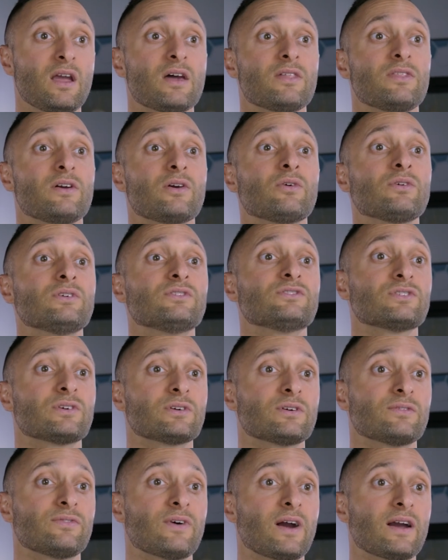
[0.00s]
they're only
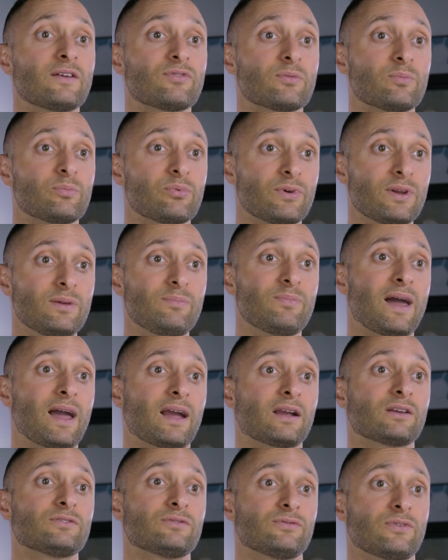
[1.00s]
certified for
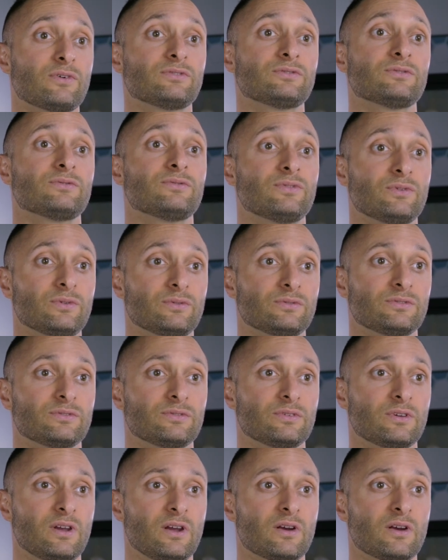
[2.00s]
pre-packaged frozen foods.